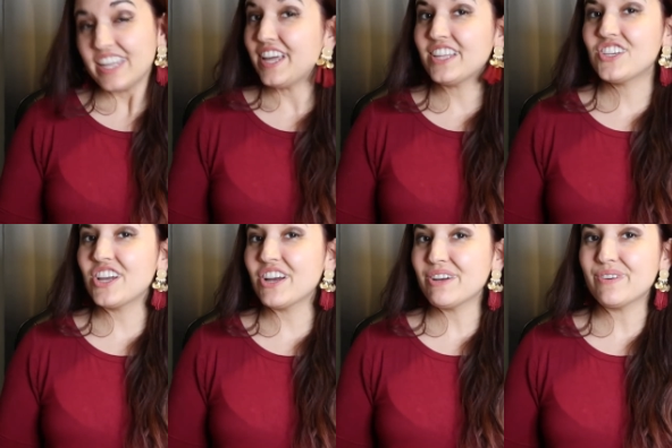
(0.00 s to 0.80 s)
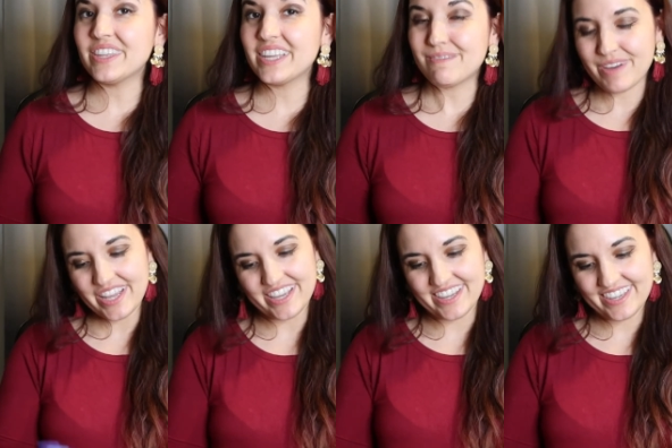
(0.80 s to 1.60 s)
and not sharing with
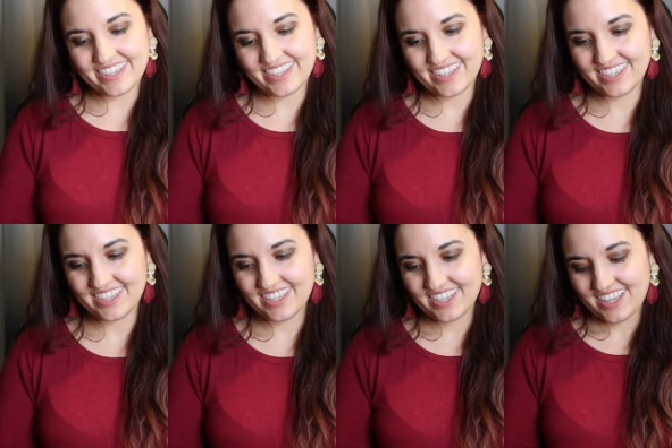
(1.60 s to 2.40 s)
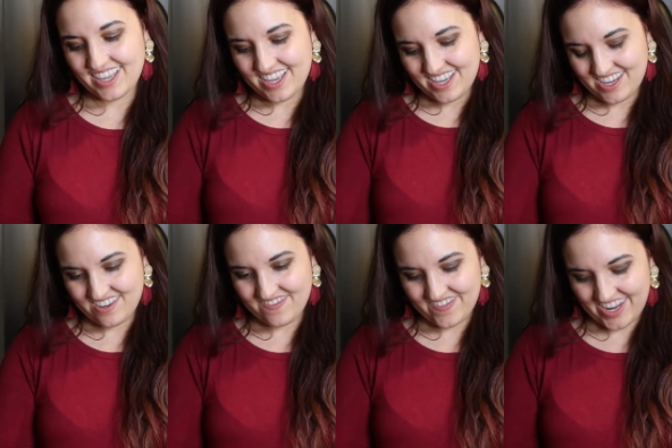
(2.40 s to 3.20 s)
anybody else.
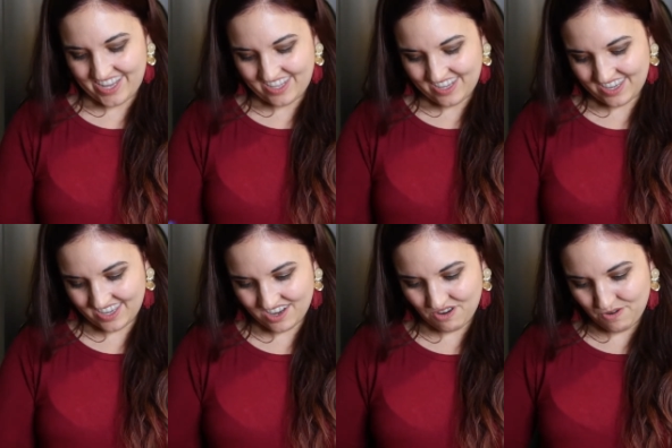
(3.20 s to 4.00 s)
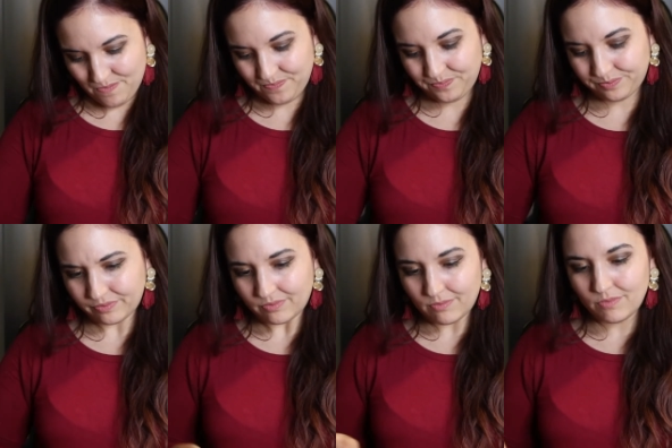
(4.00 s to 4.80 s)
All right, so
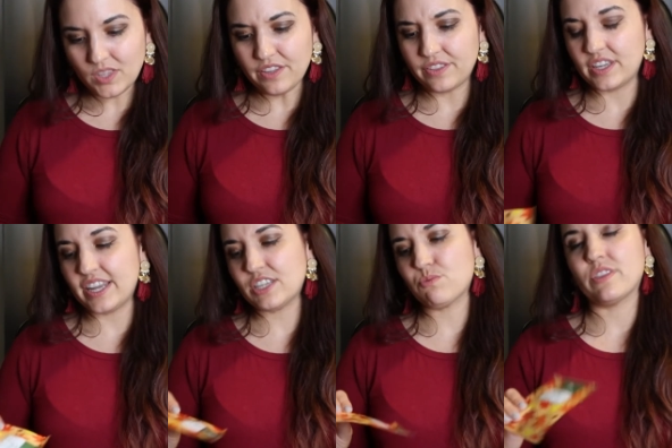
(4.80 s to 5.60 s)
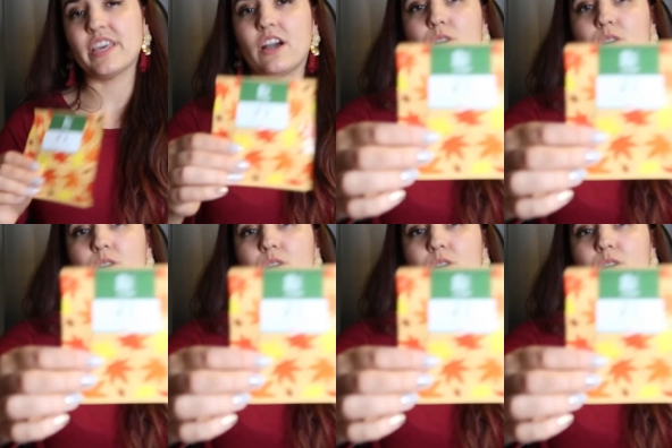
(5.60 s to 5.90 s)
the next one, they